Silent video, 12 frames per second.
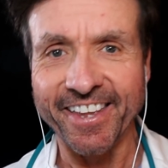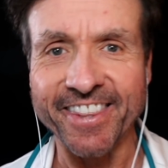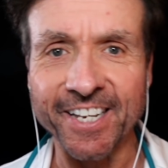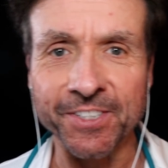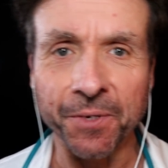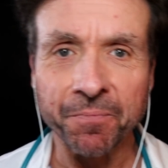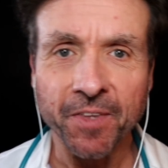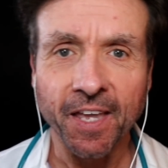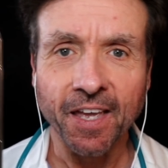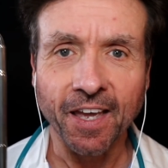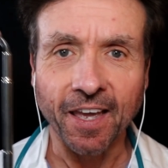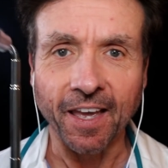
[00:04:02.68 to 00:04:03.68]
That's it.
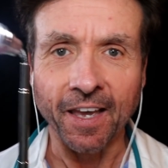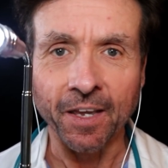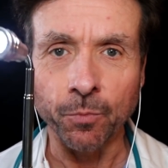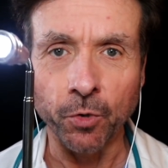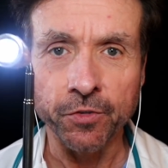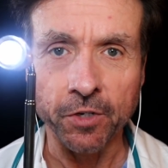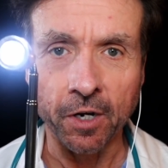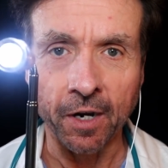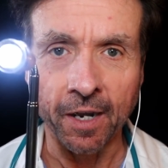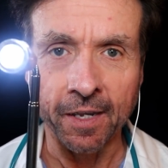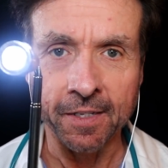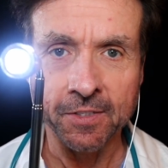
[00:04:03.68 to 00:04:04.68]
And with your
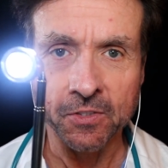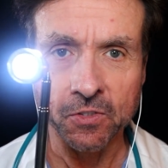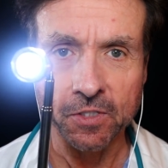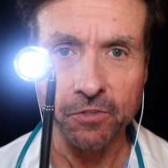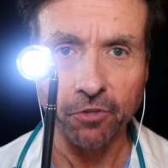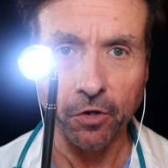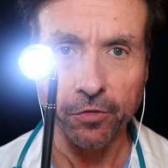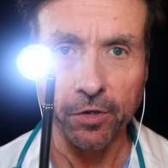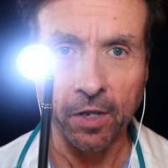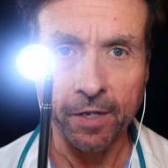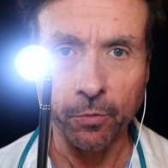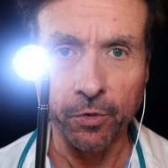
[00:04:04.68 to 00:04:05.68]
eyes, just follow the
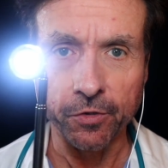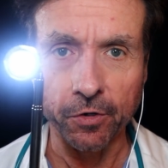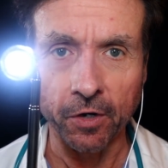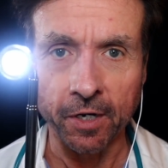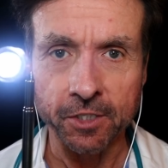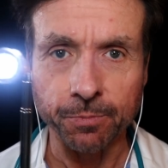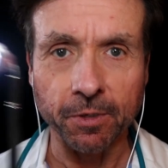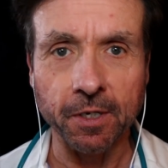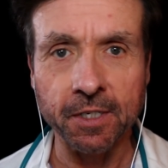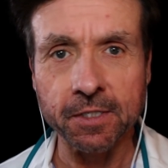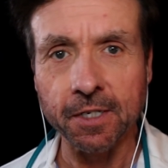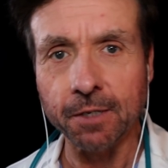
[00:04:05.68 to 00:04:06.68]
light with your eyes, but you
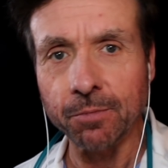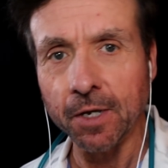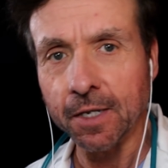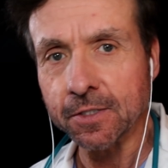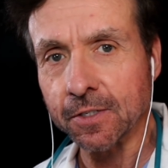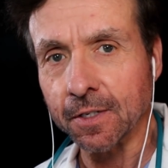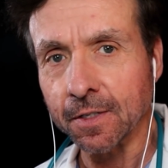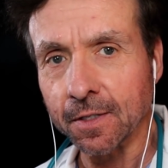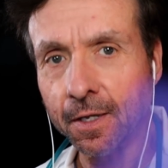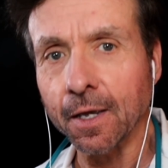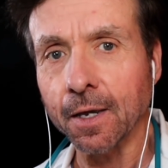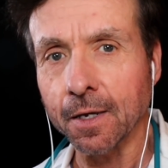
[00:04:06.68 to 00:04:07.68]
need to keep your head still.
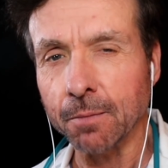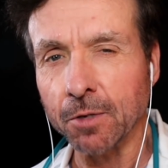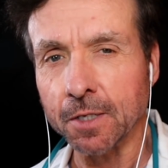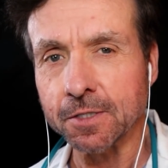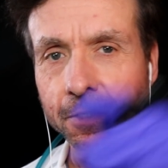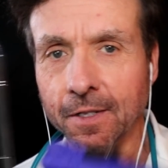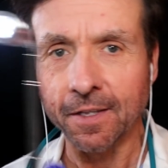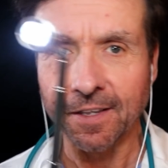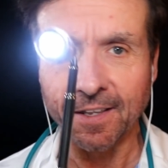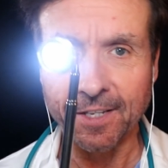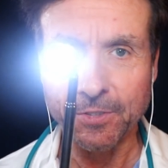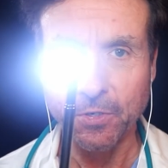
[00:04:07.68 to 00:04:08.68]
Keep your head still.
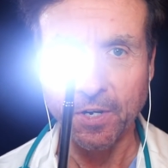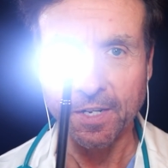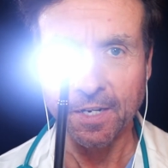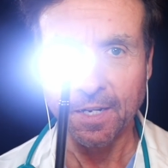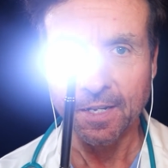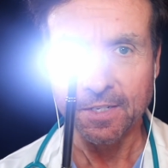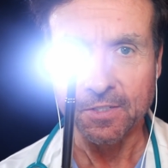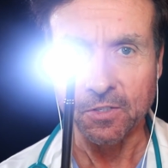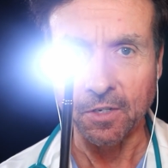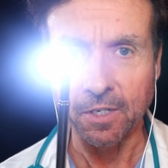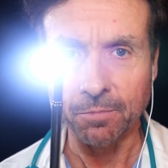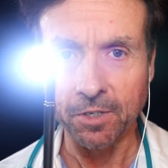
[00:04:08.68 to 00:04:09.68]
That's great. So
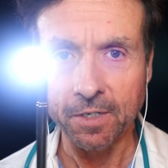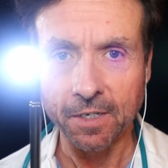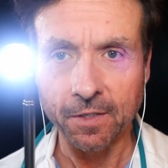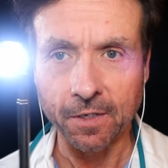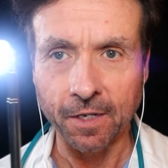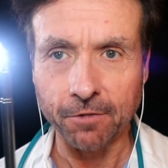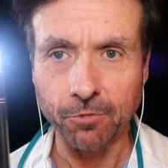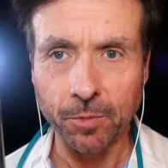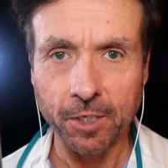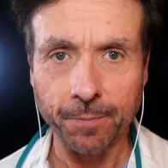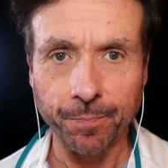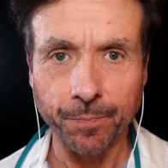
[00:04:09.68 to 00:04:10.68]
keep looking at the light for me.